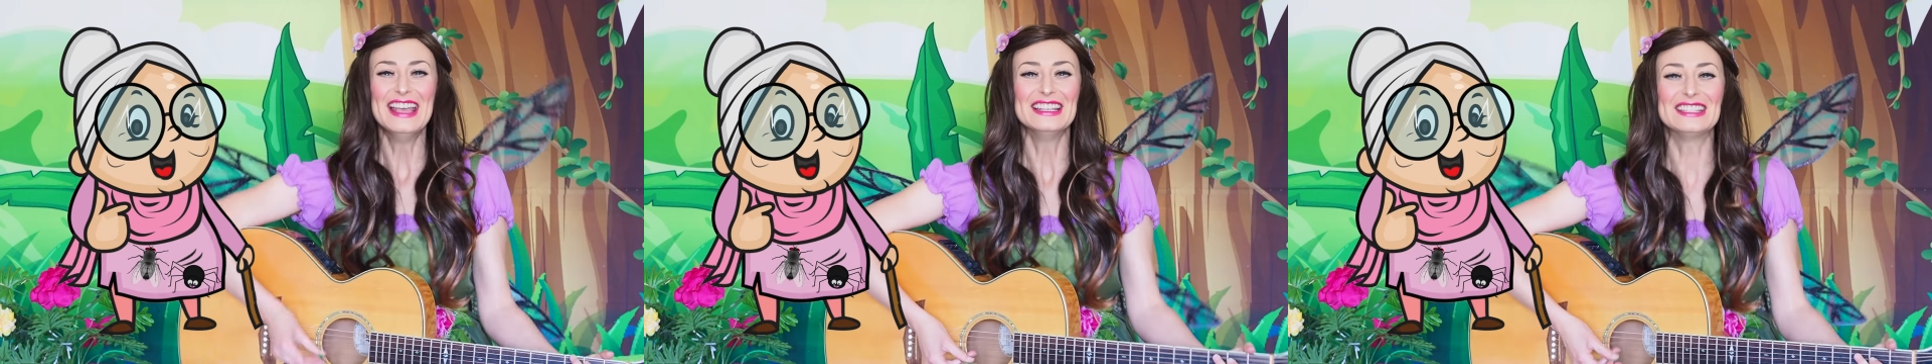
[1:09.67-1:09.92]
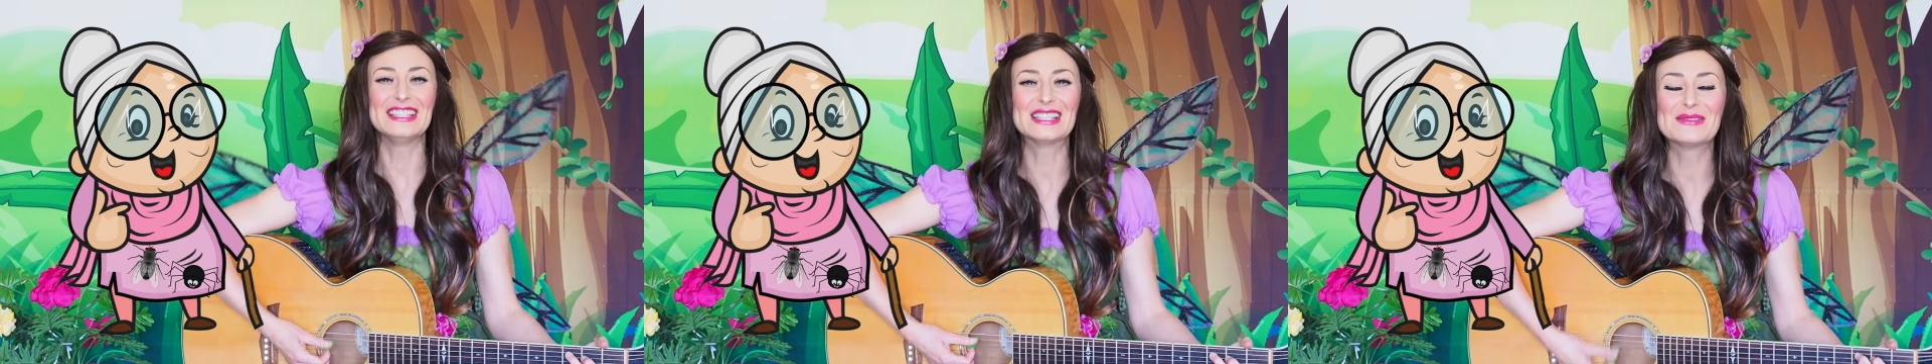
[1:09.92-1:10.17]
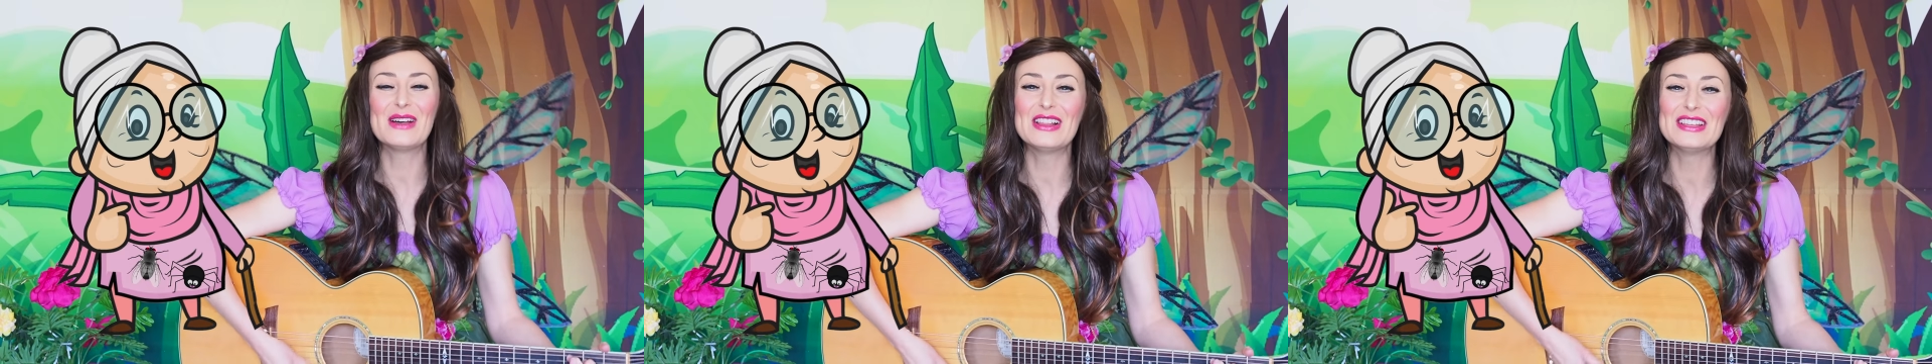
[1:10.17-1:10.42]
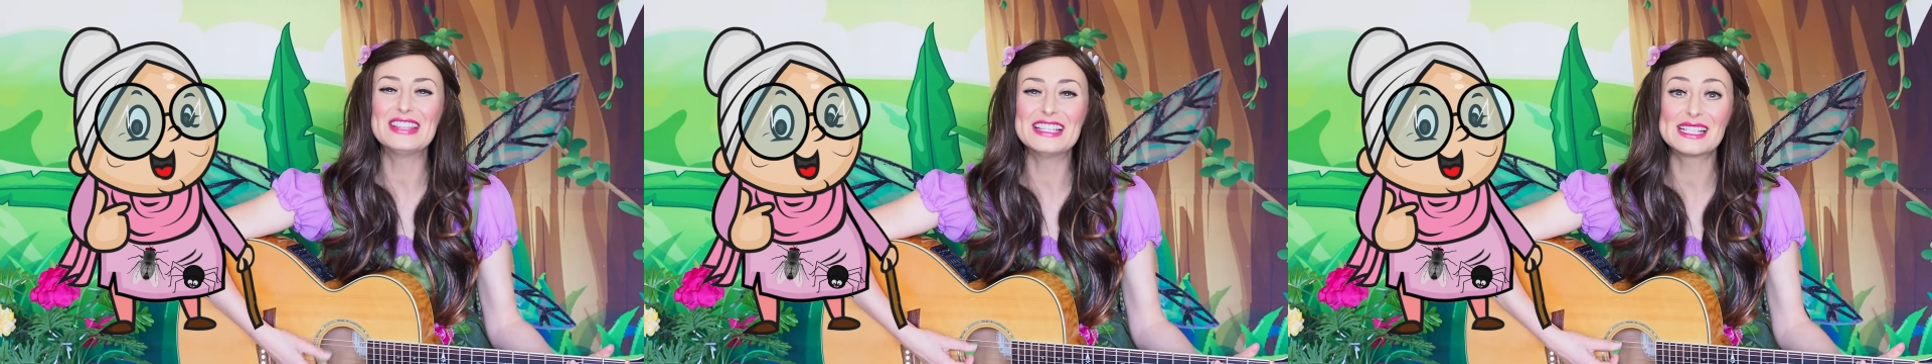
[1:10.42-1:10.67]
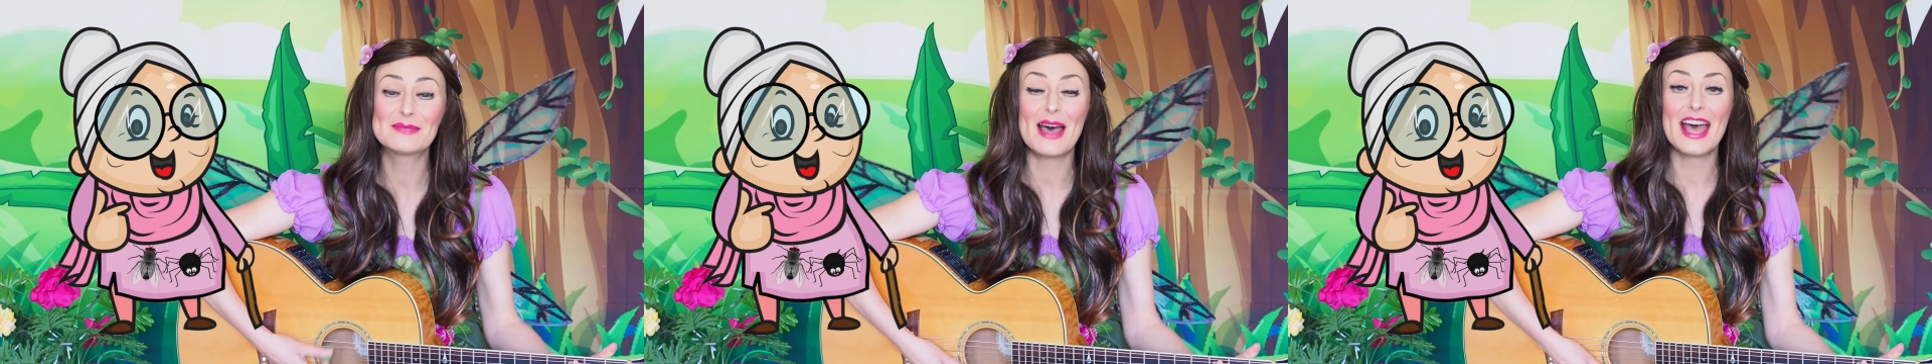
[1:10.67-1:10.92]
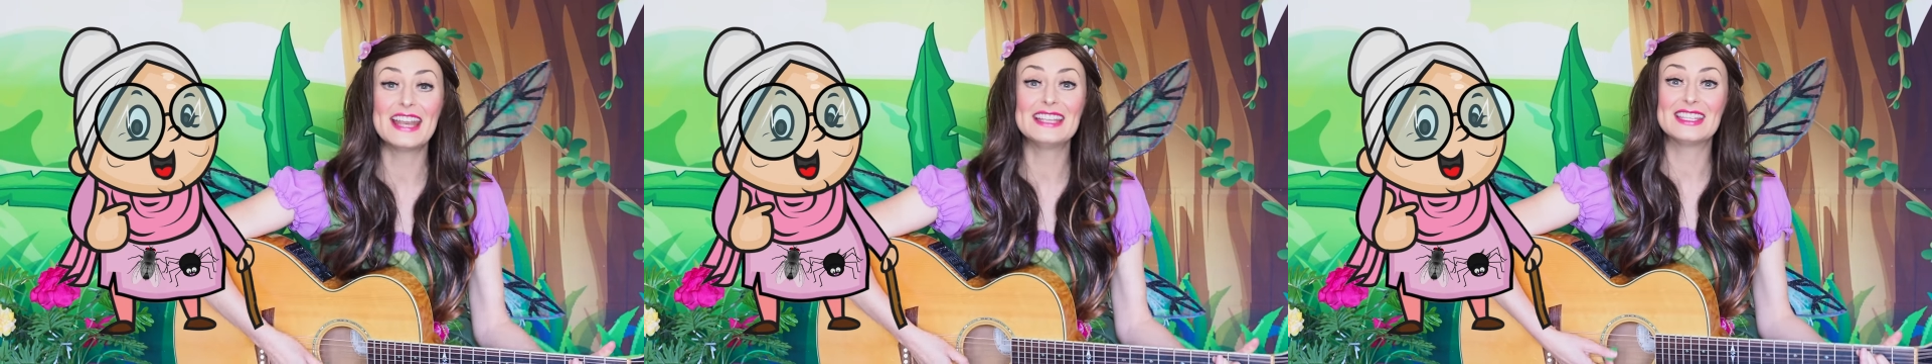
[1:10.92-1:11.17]
She swallowed the
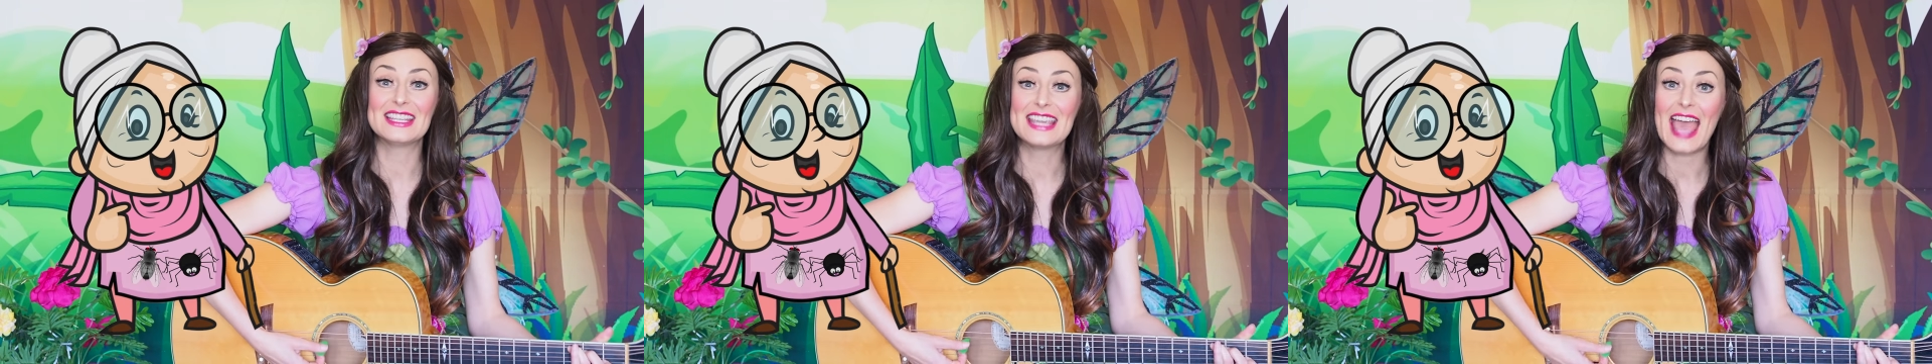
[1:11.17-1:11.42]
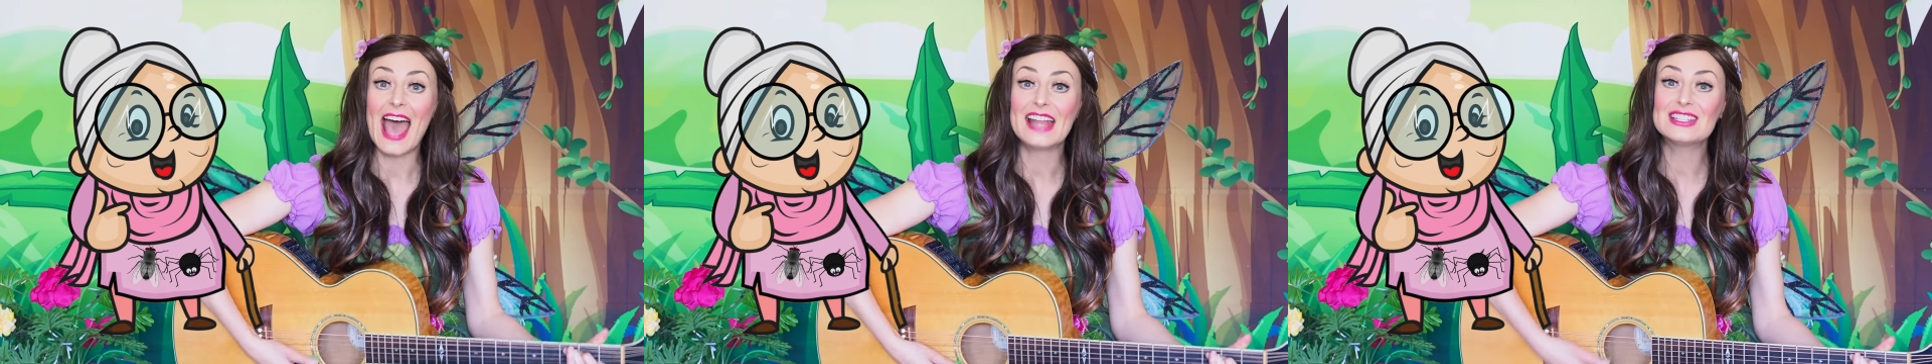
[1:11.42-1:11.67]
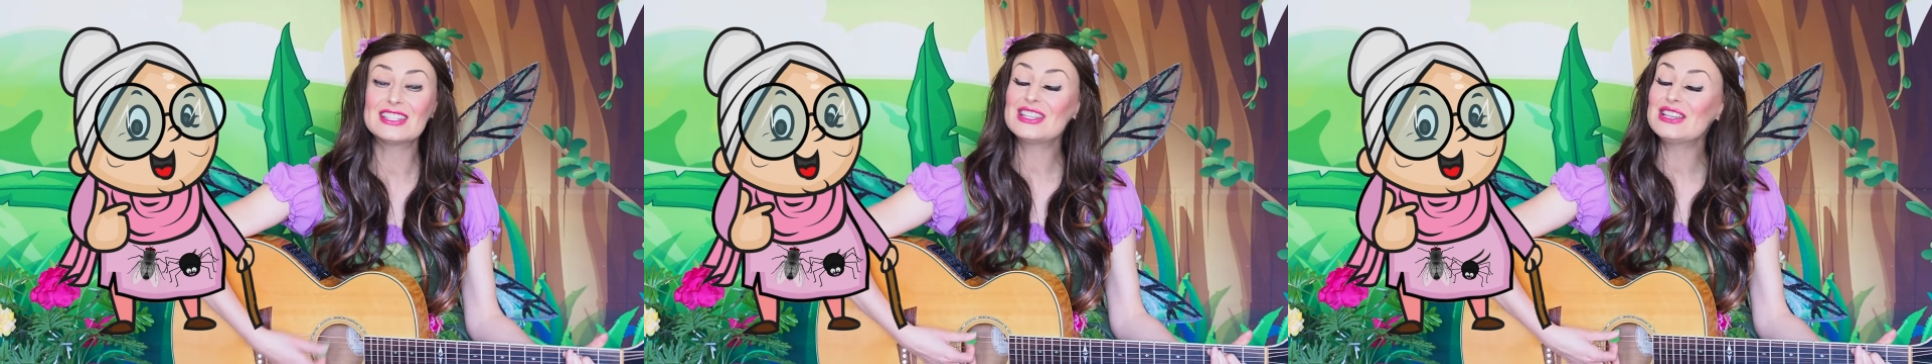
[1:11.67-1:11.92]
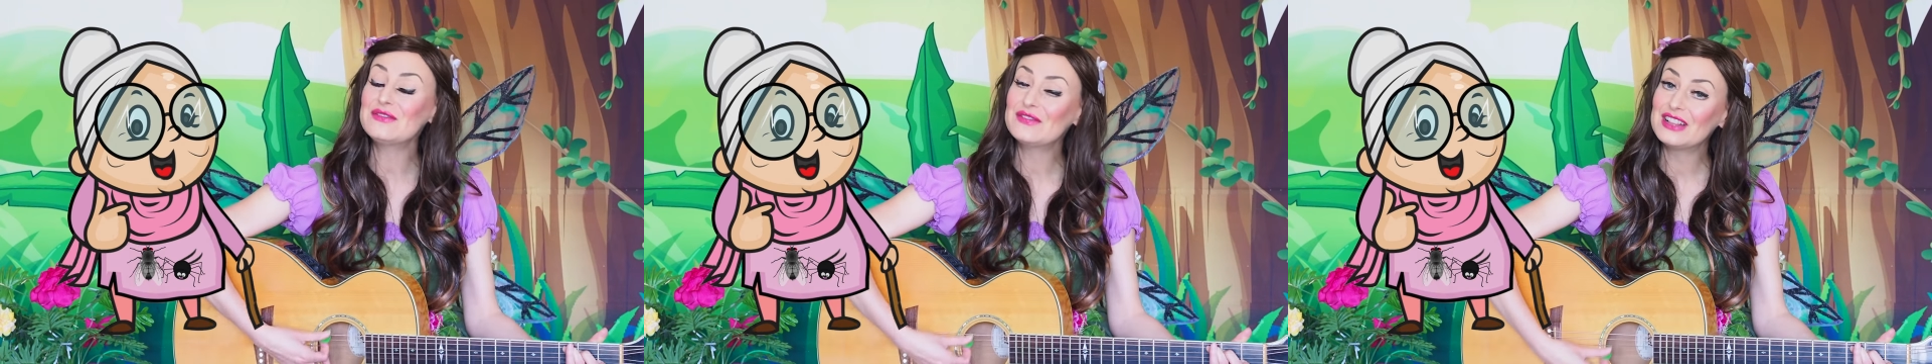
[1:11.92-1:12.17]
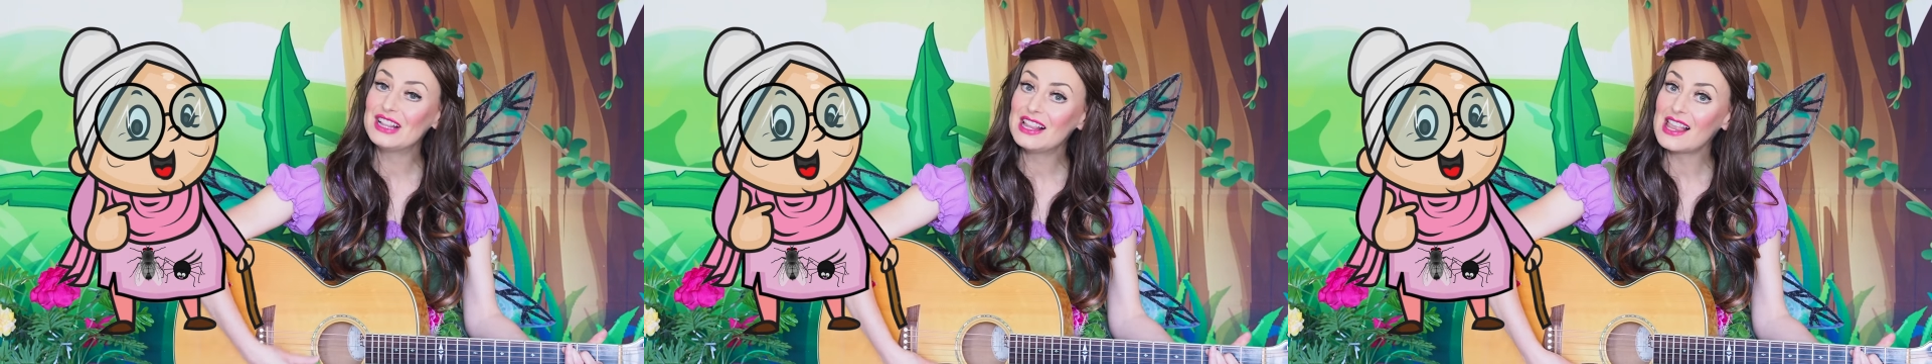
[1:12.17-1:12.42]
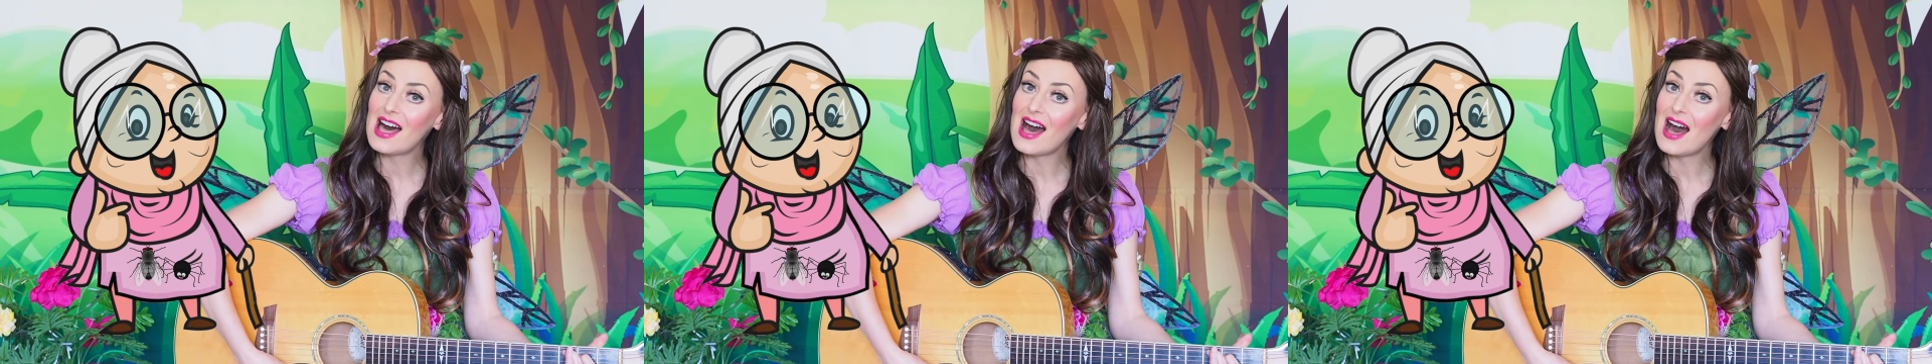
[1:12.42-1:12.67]
spider to catch the
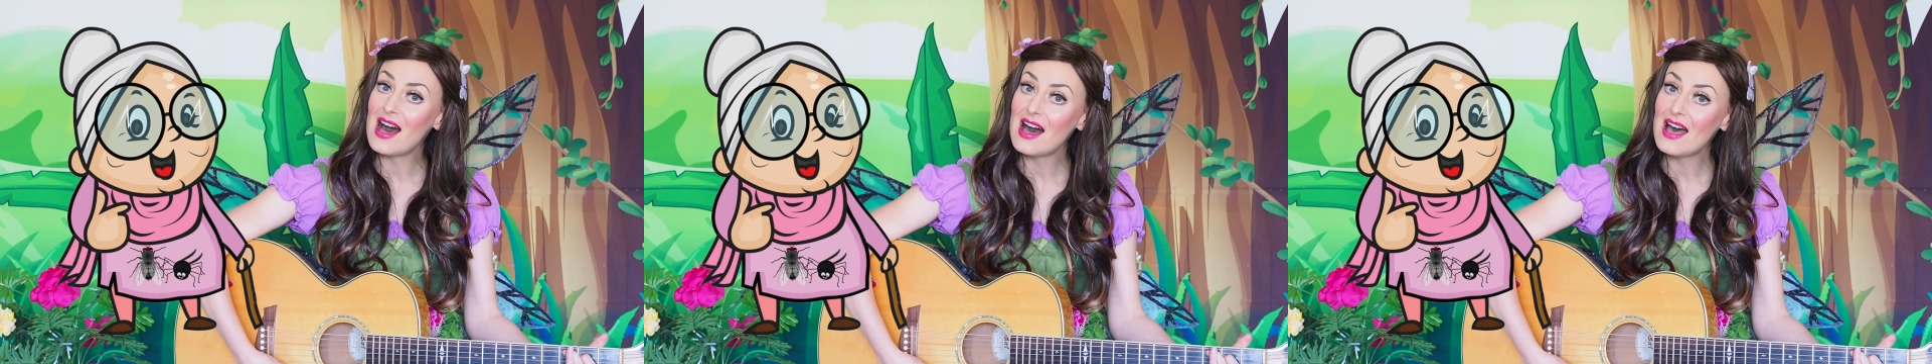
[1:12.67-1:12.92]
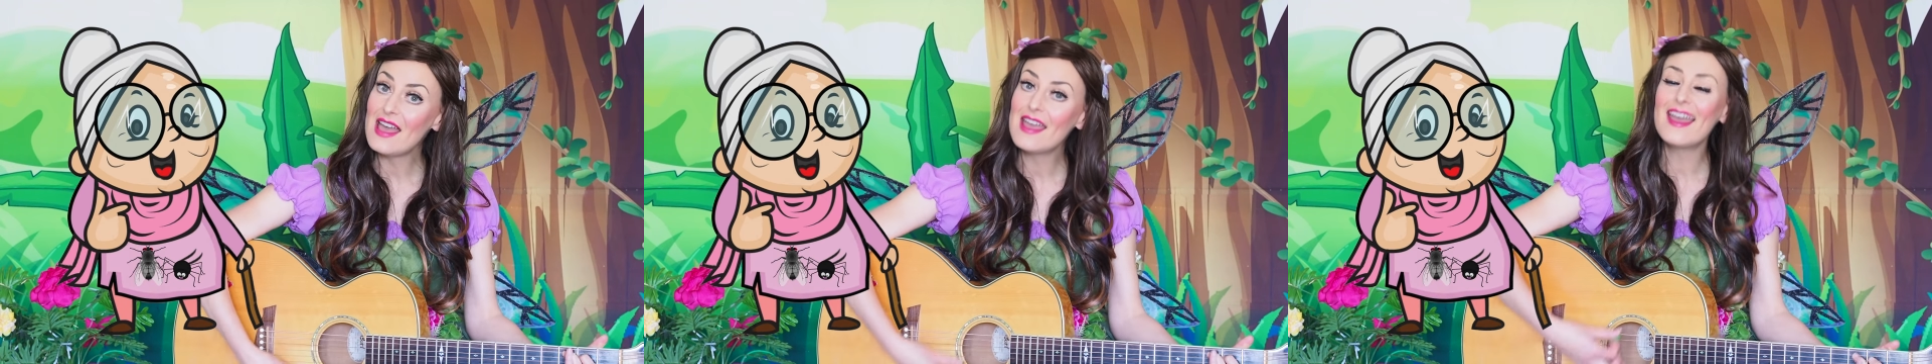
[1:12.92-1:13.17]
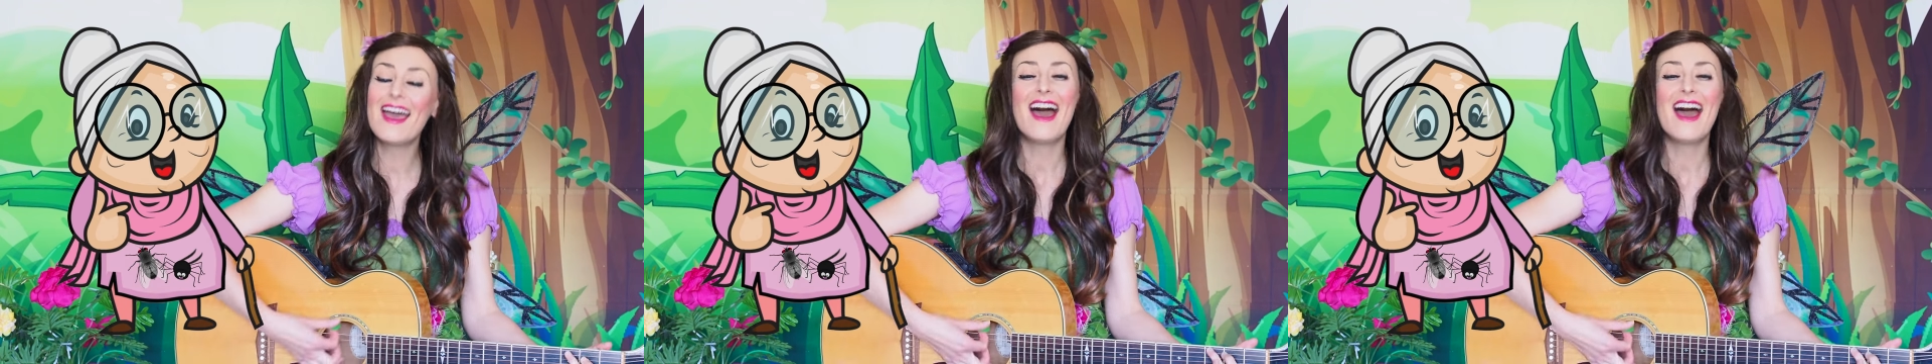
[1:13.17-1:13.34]
fly.